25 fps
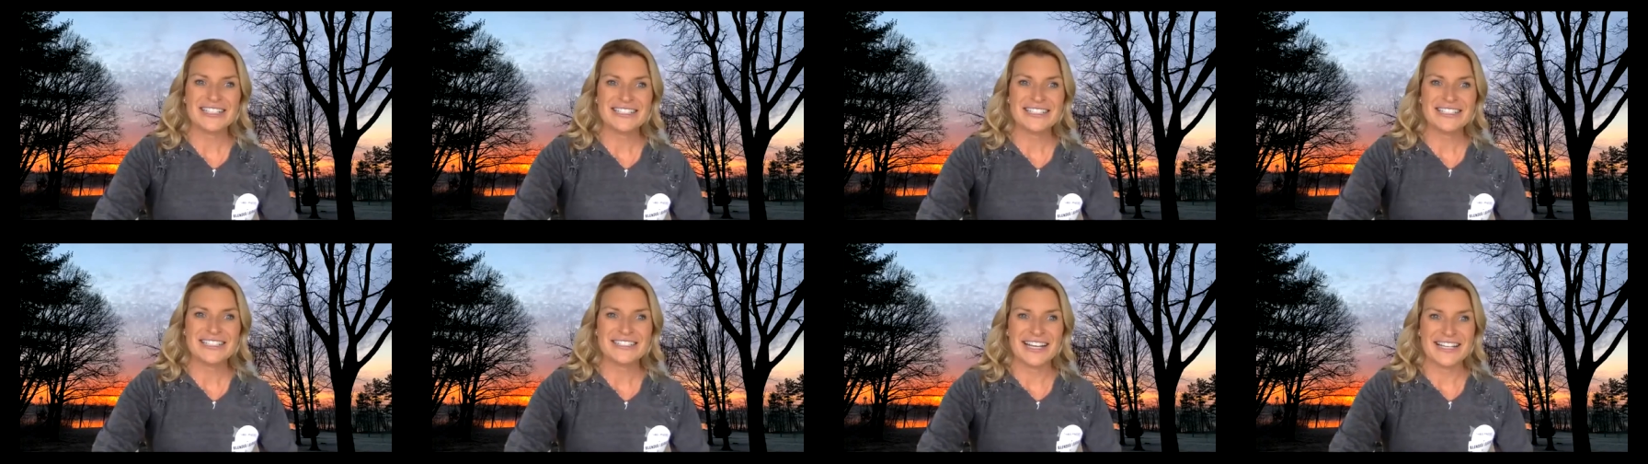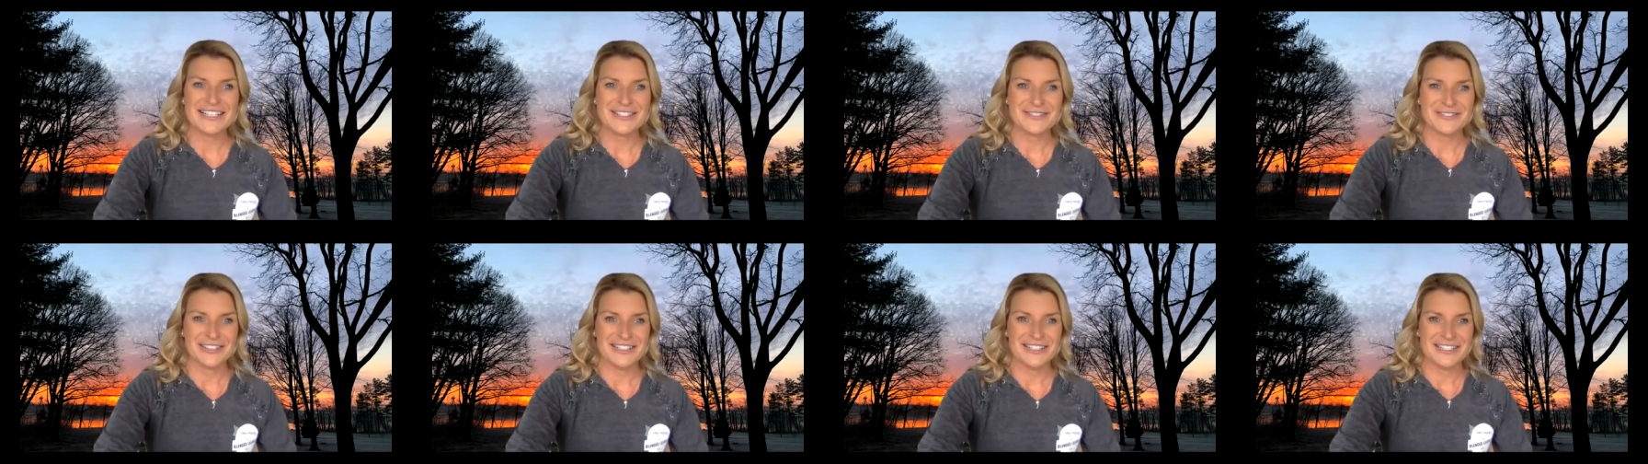You
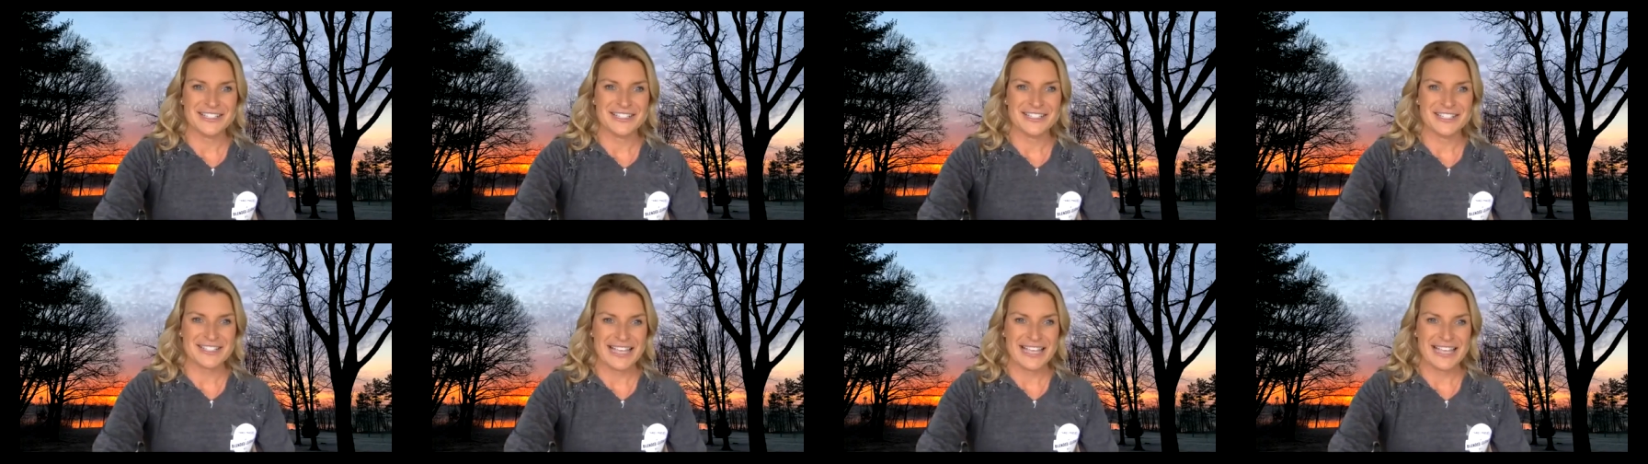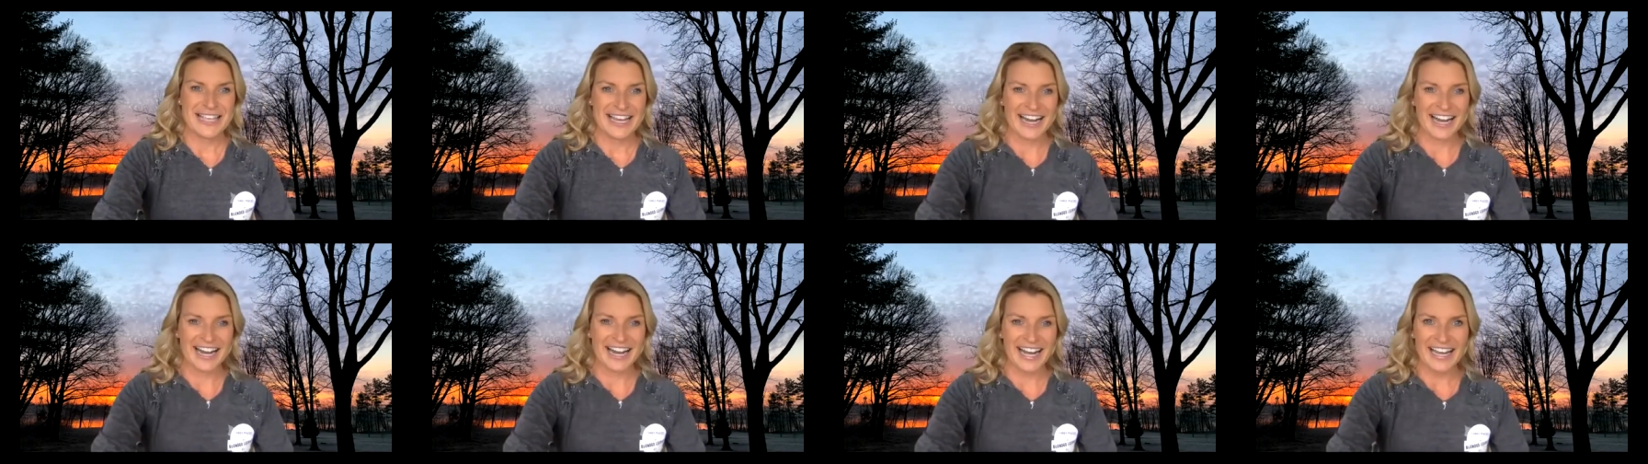guys want to just say
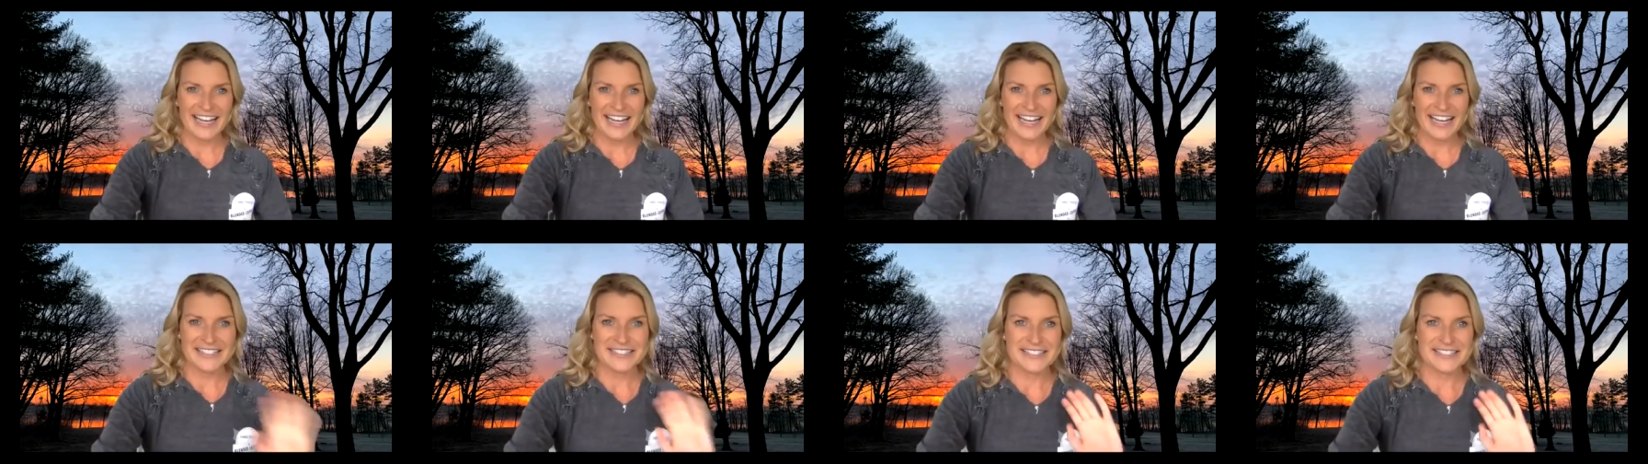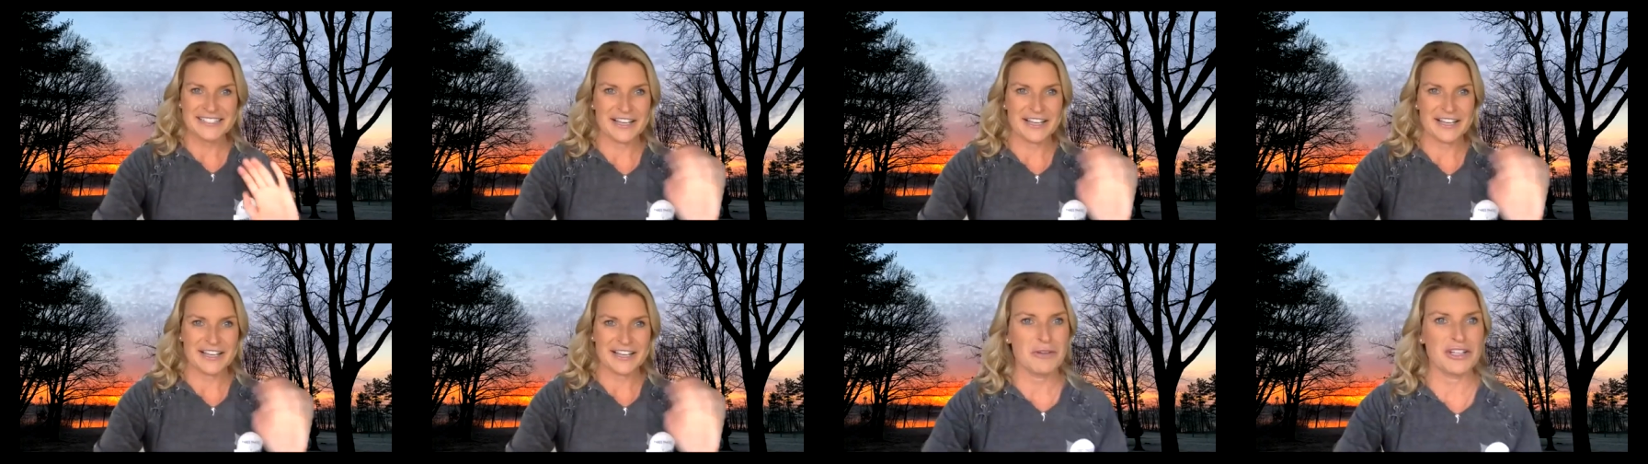hi and
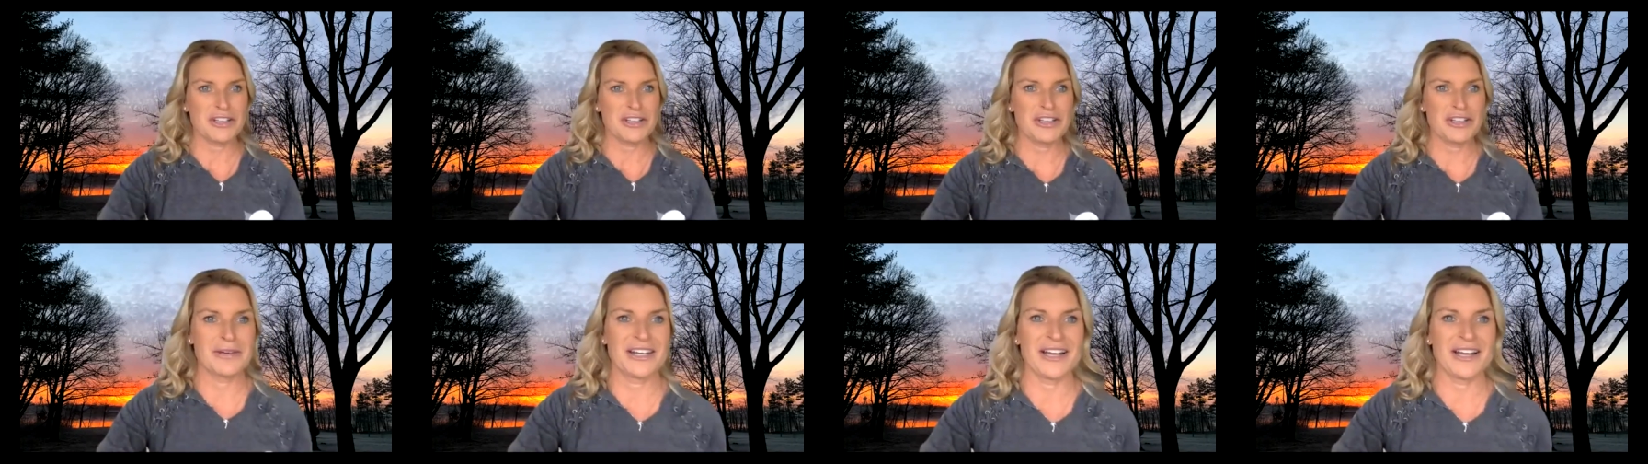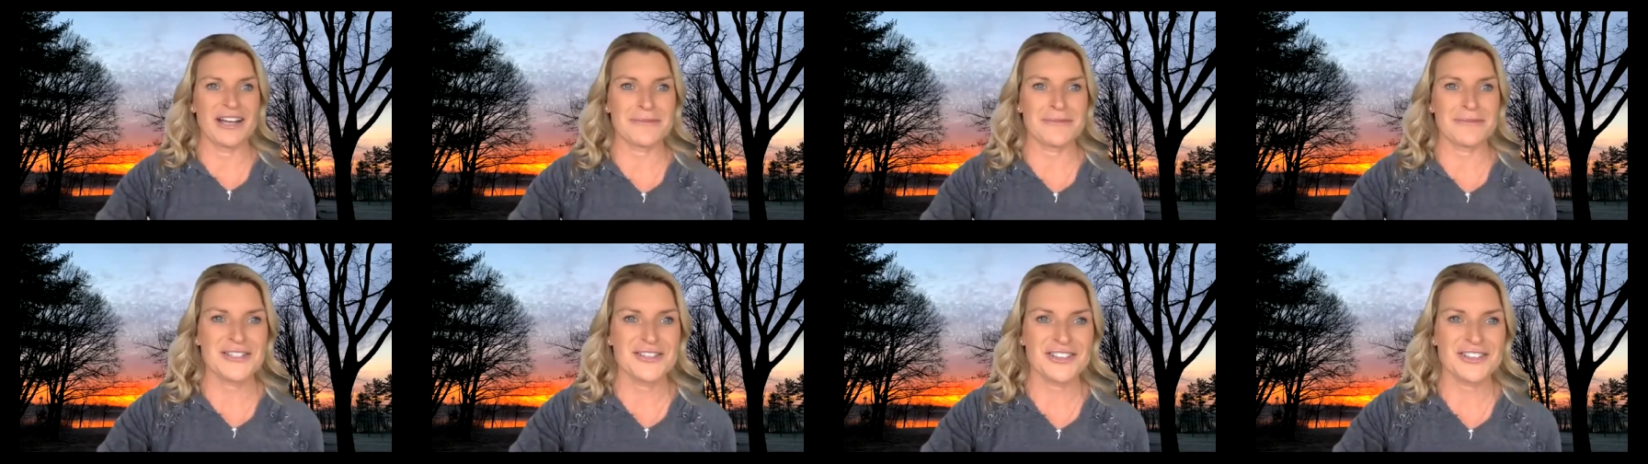tell them what you've been up
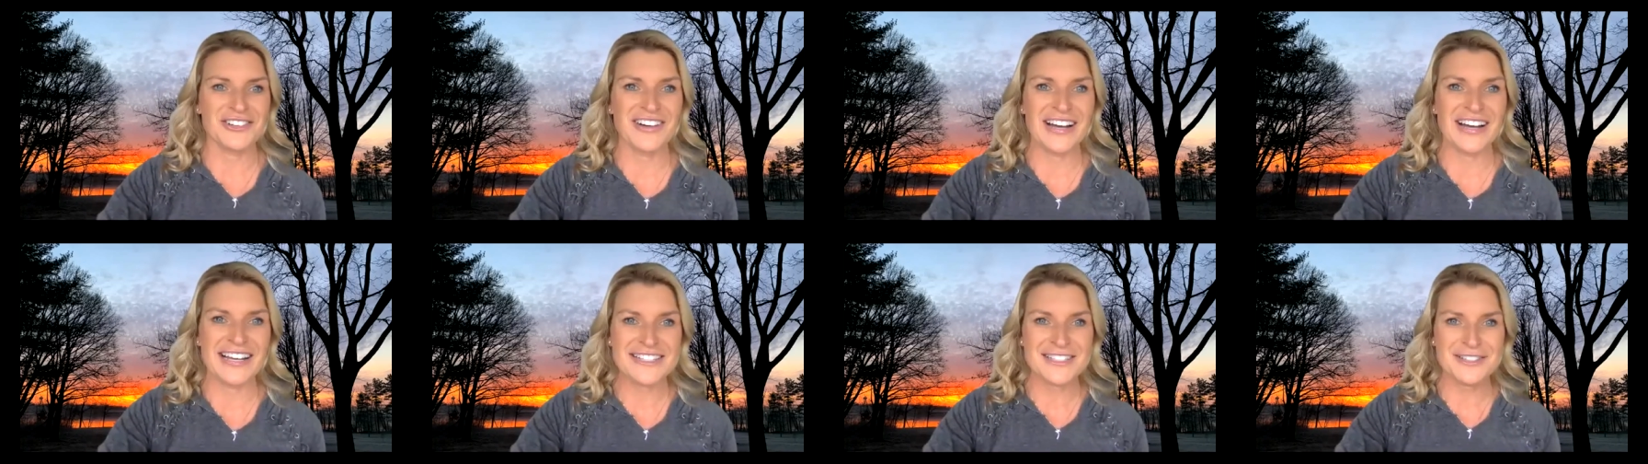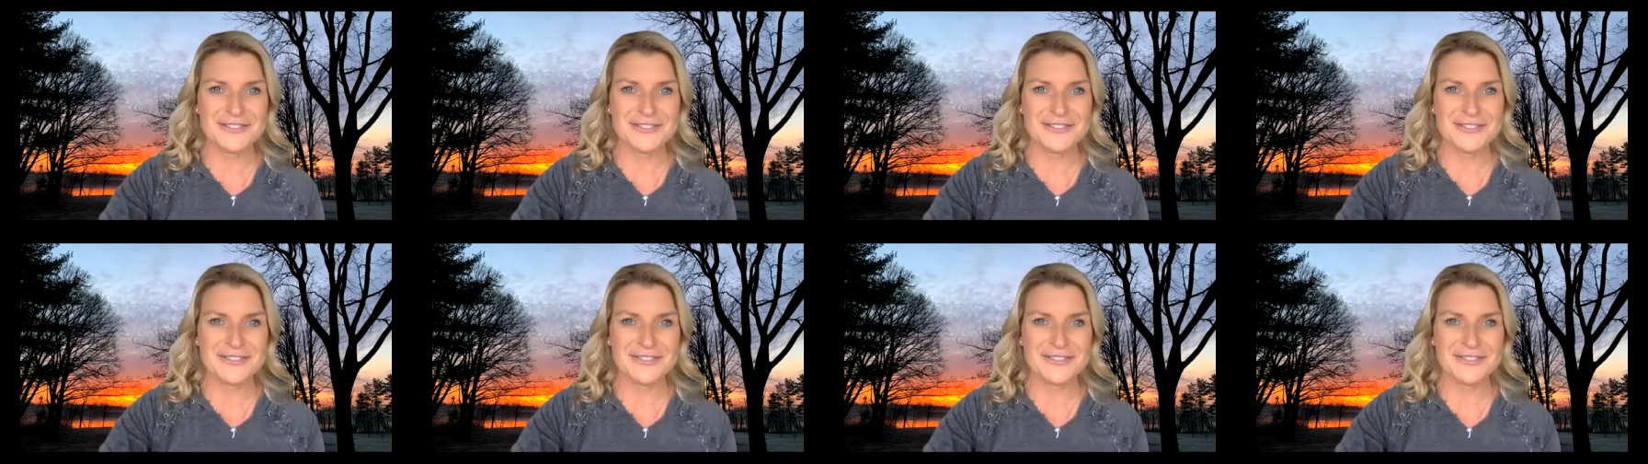to last